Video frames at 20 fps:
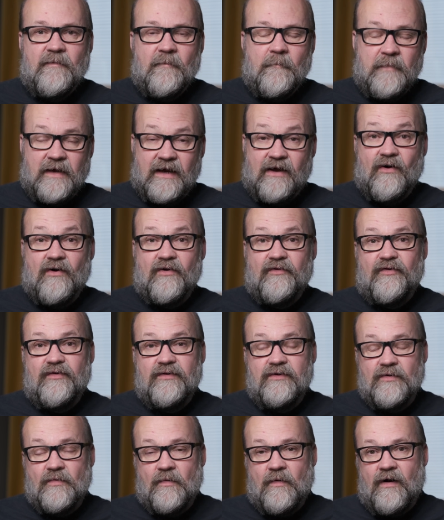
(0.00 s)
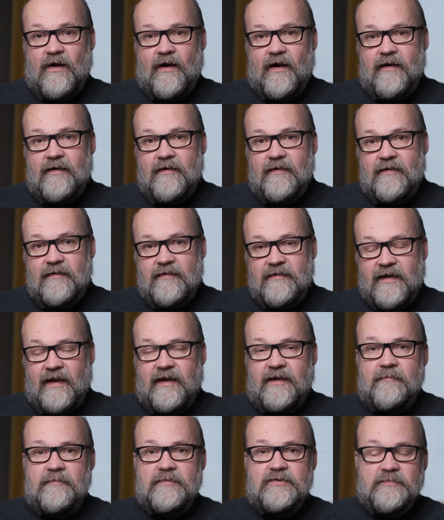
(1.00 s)
because you are
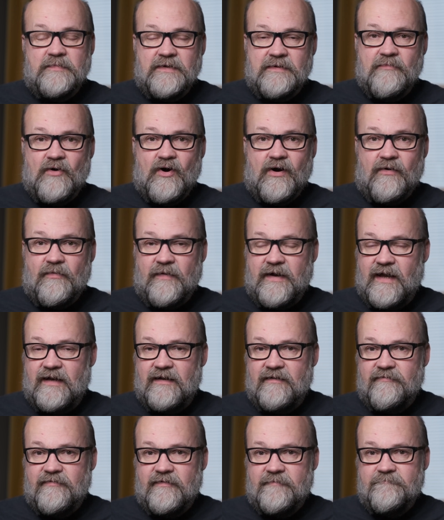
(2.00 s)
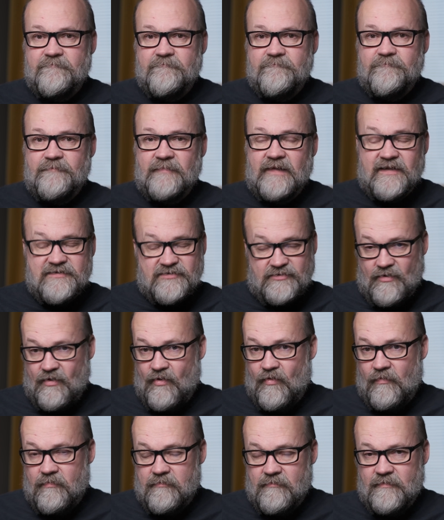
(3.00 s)
getting to be more creative. That's the
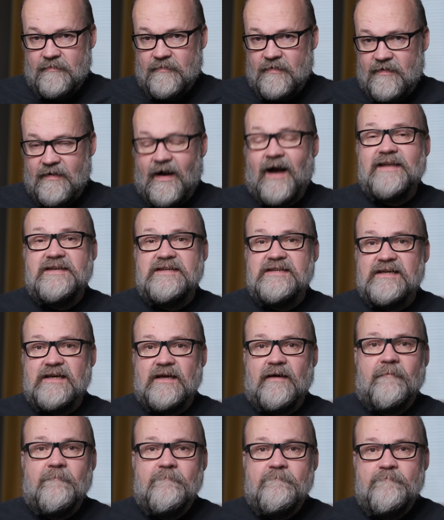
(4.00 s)
whole idea.